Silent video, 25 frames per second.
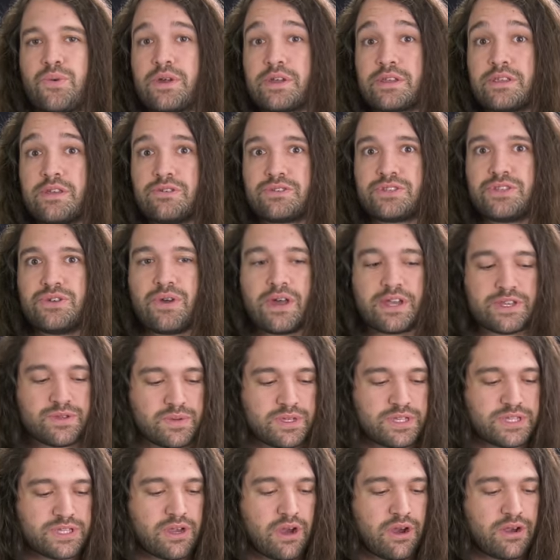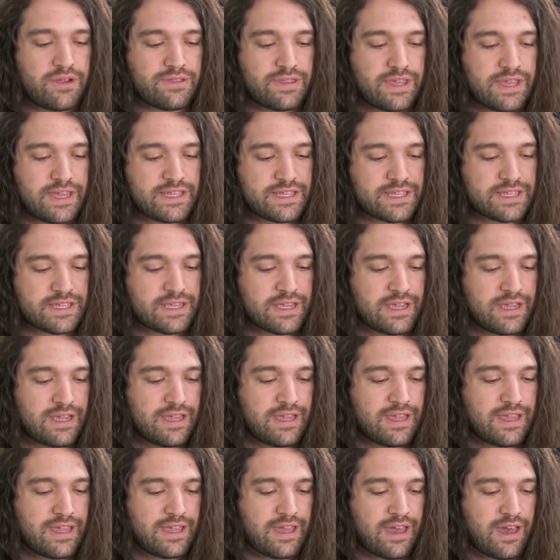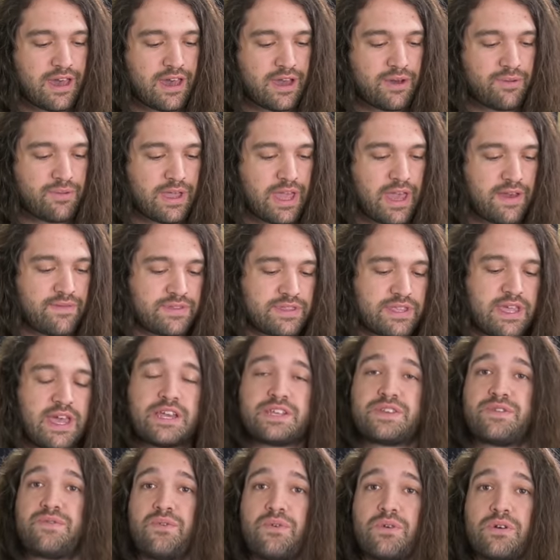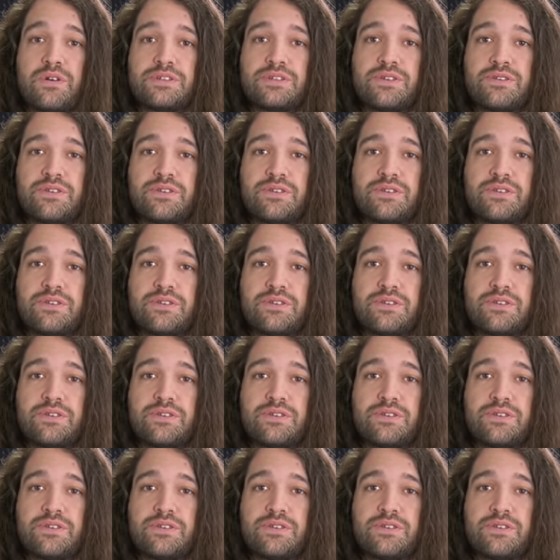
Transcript: Quick note too as we start this uh, we have a test for.